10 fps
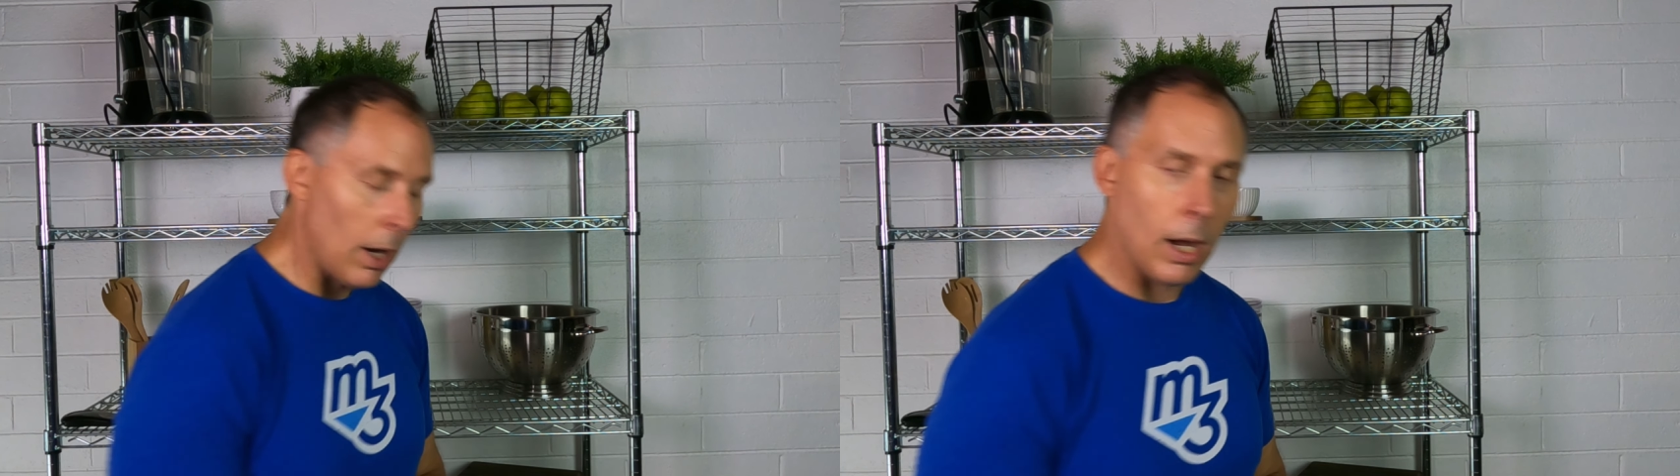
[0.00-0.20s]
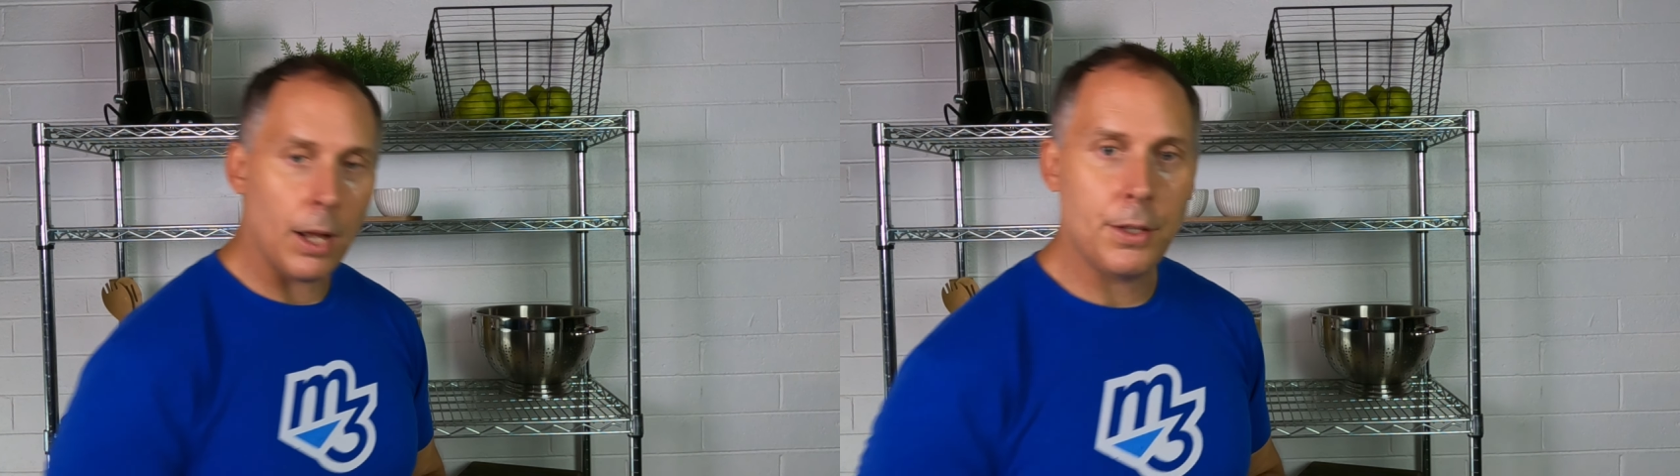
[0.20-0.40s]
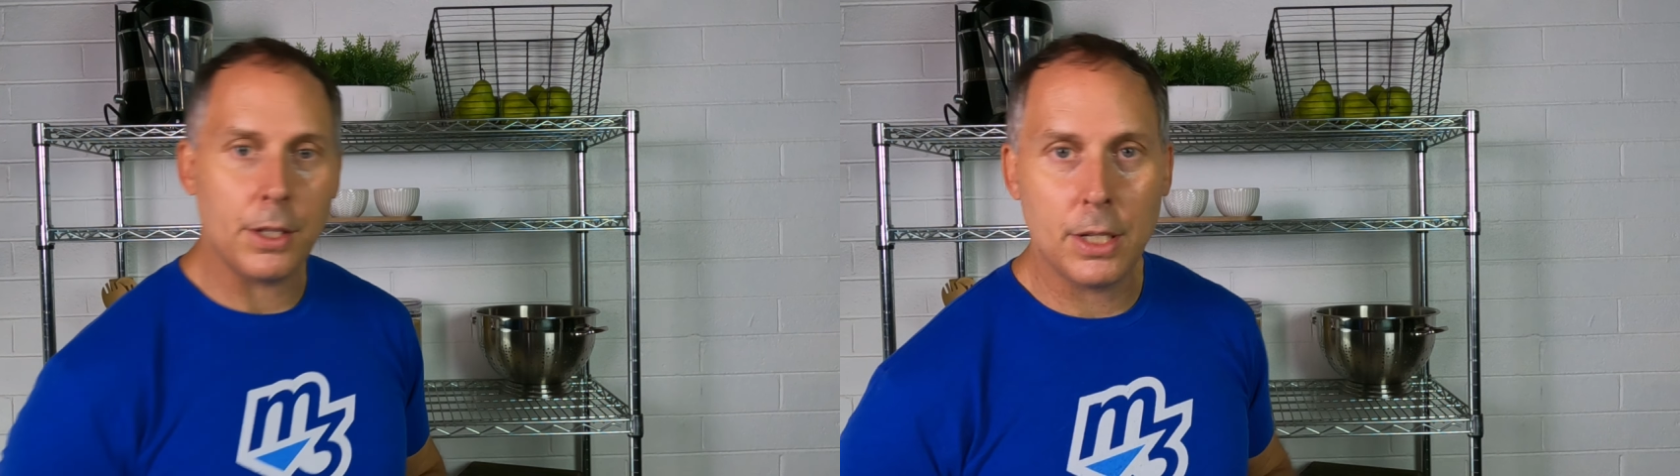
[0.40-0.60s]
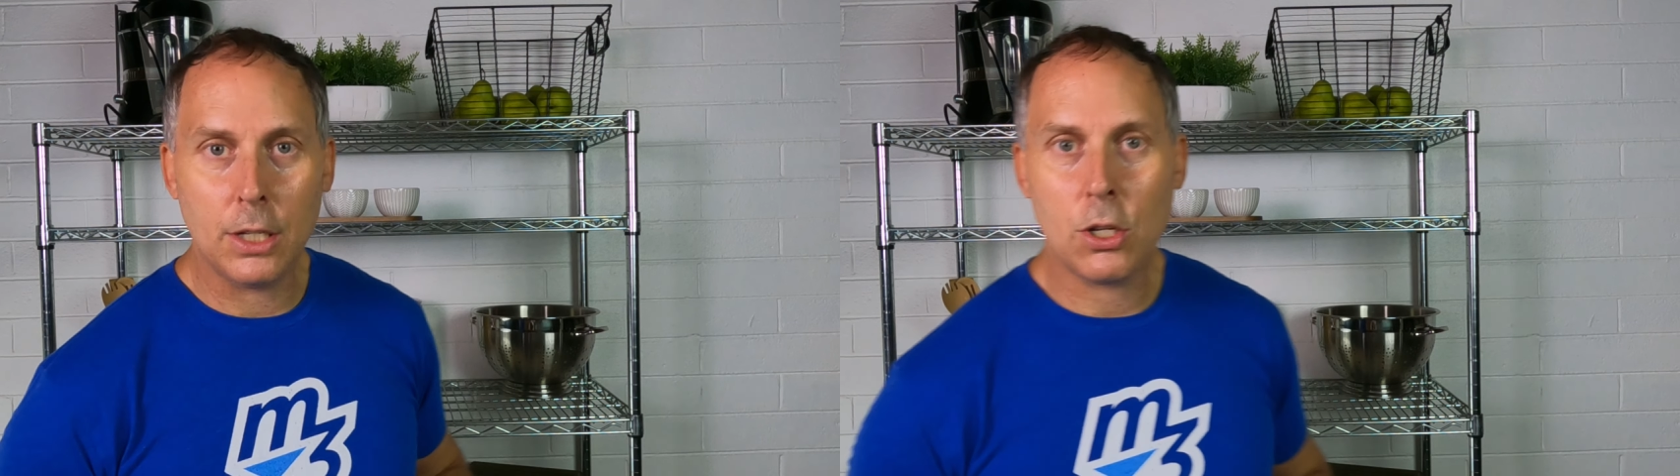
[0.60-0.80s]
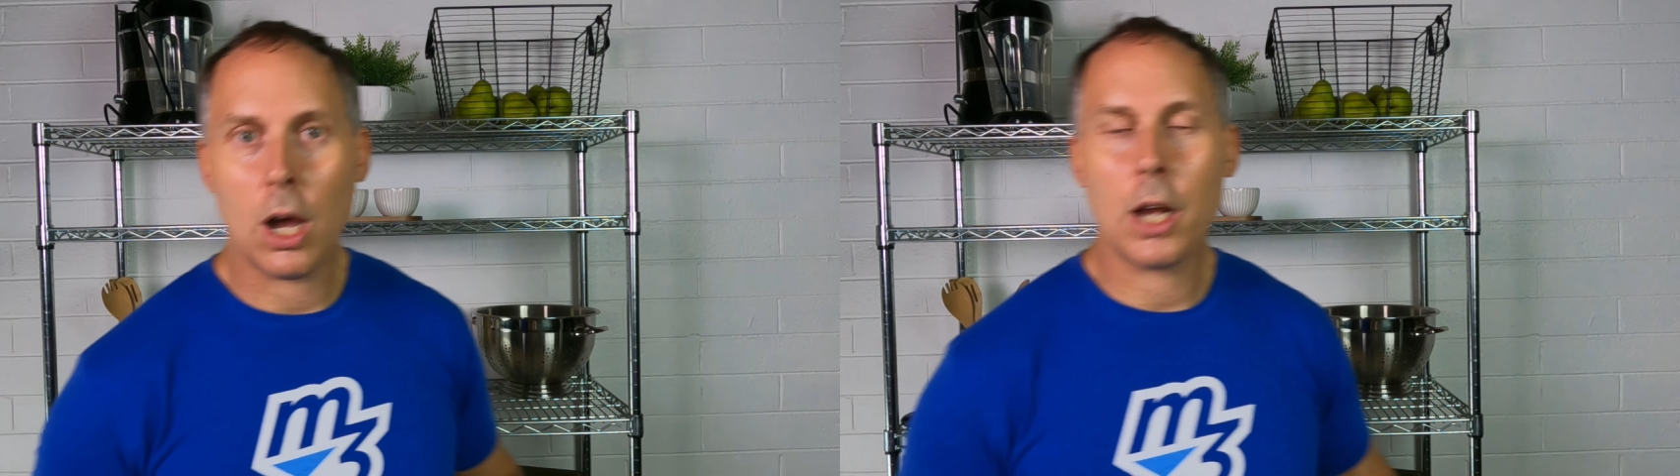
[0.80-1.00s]
uh, the
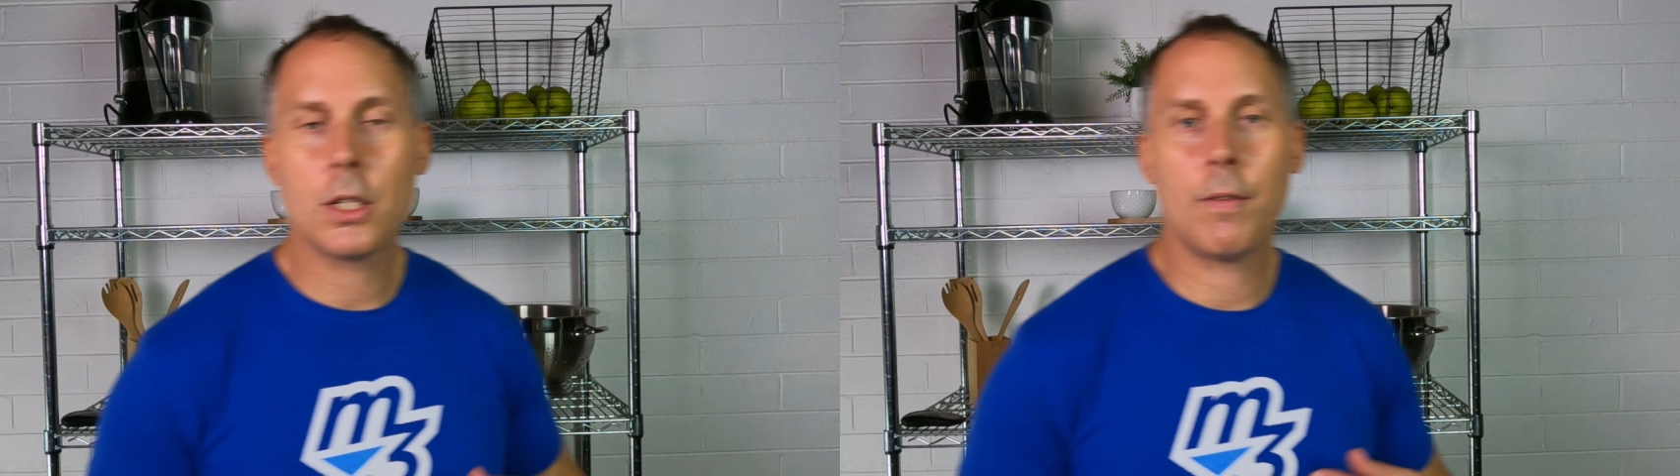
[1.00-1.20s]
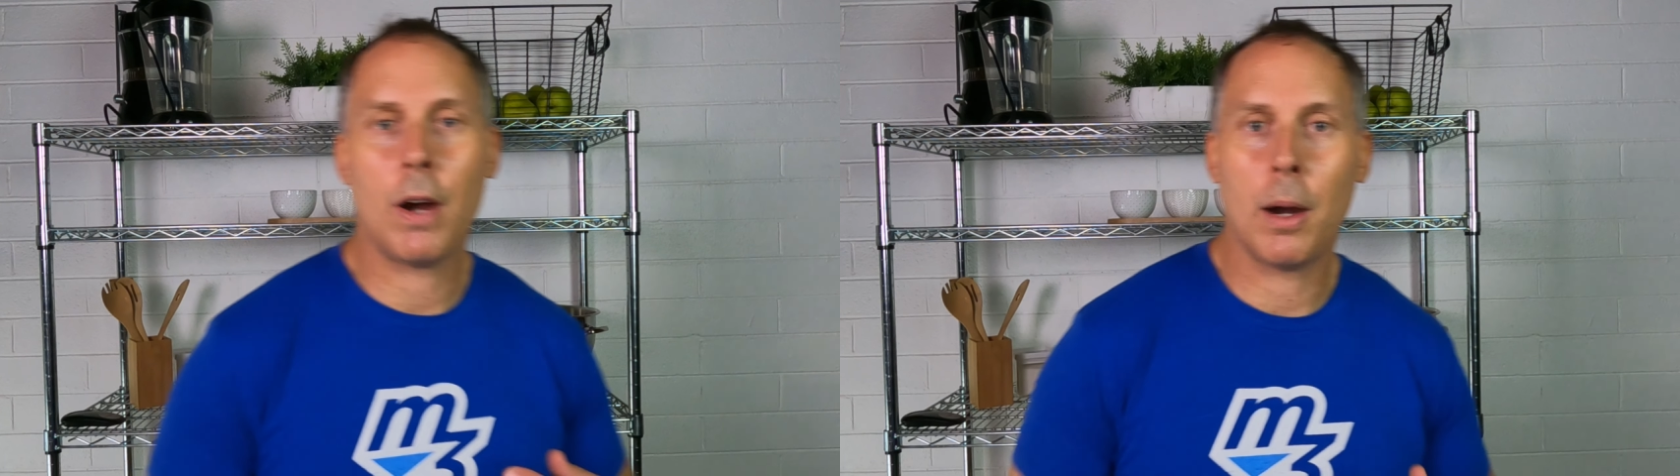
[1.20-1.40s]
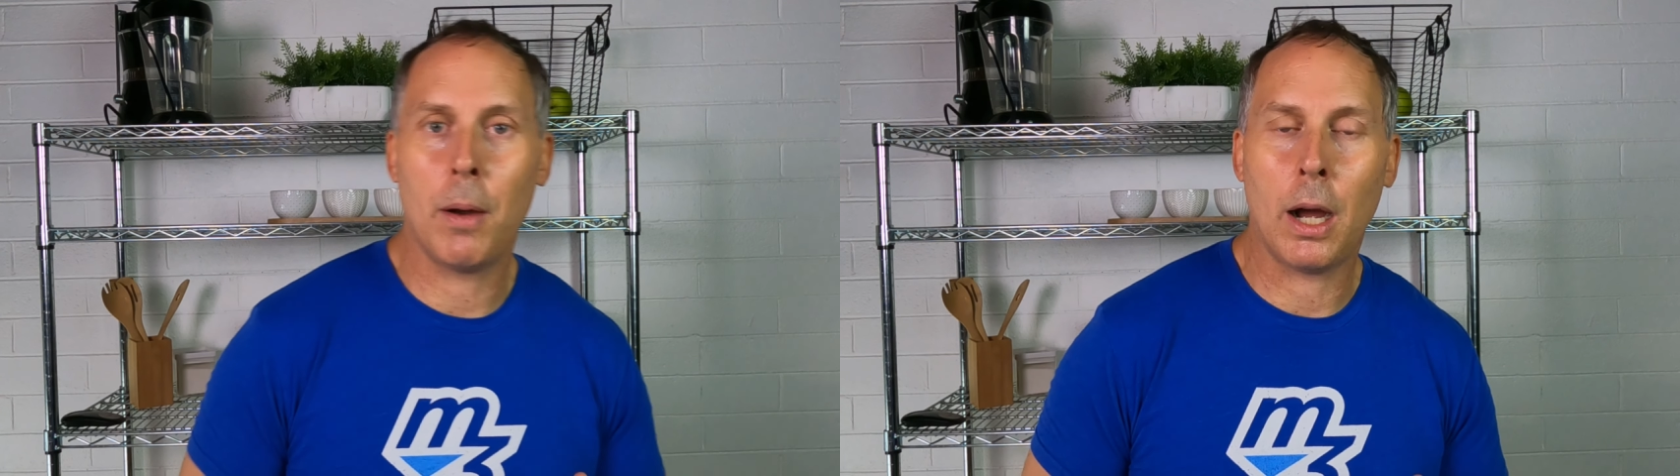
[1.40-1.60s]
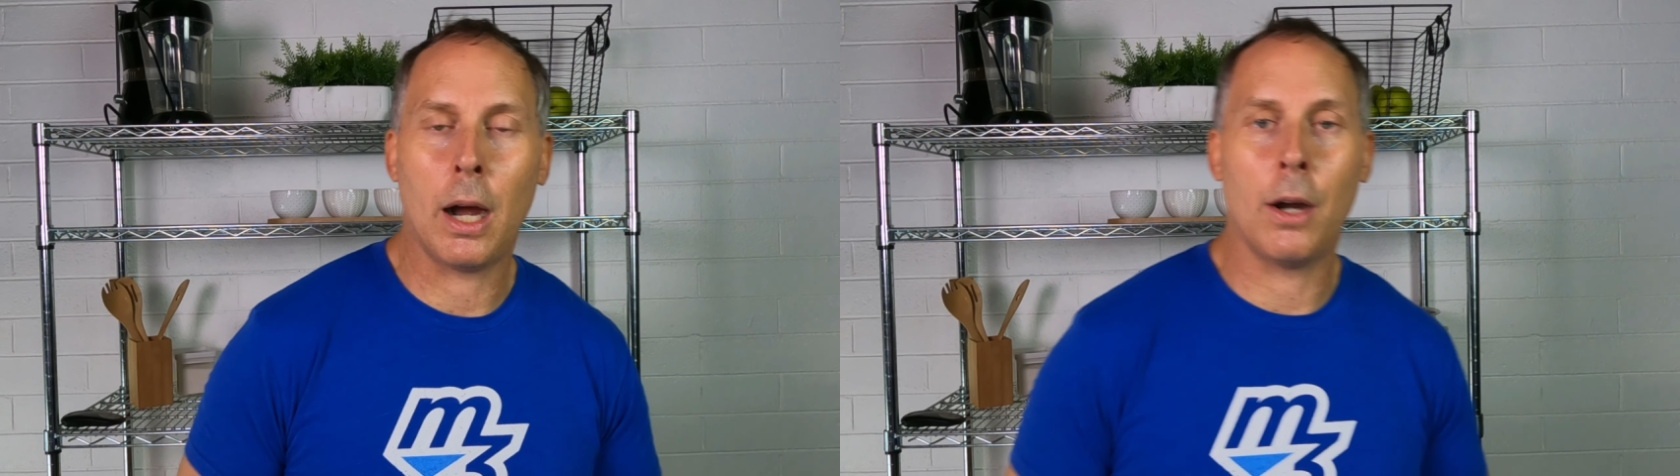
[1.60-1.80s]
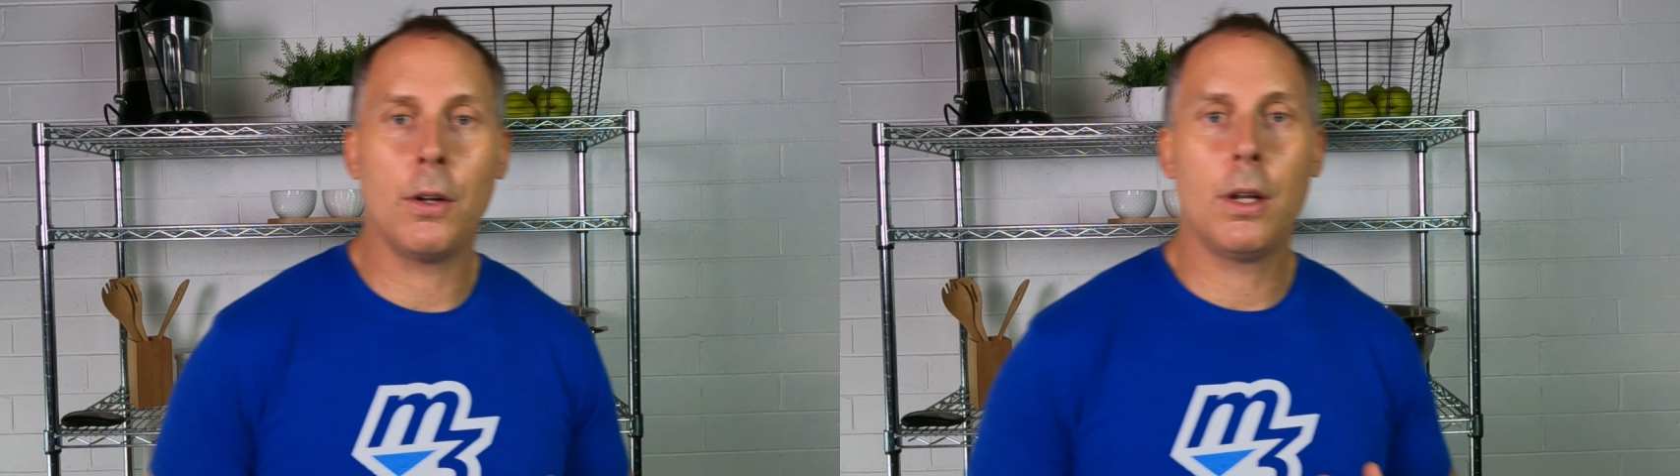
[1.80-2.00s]
detox of our,
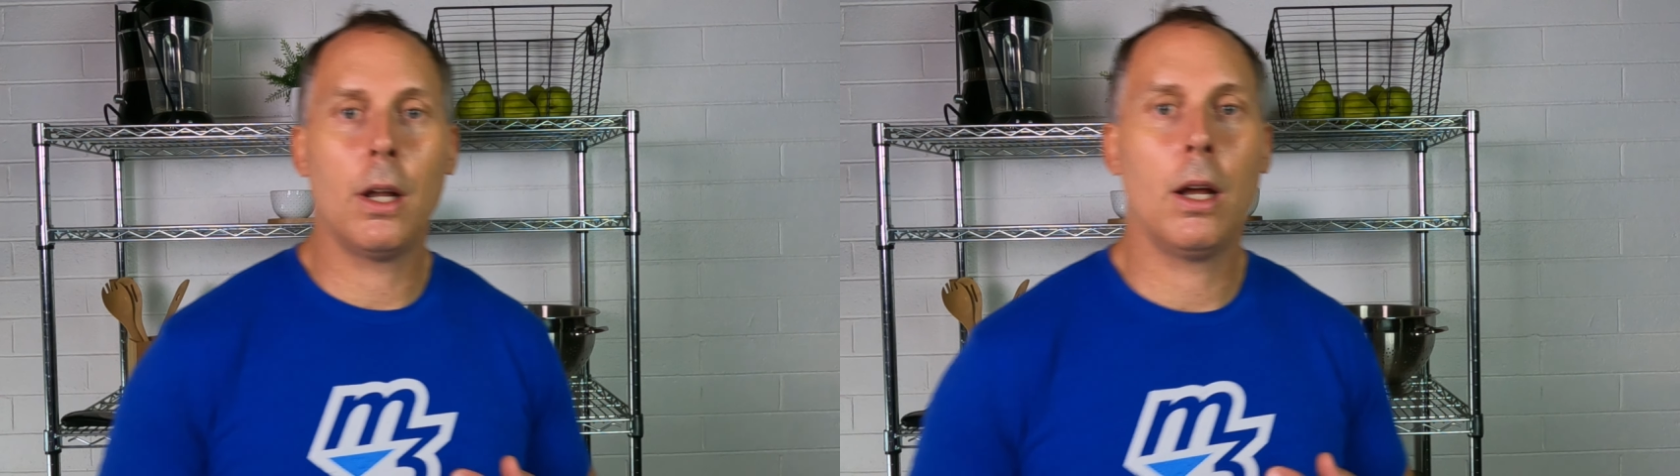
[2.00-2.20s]
our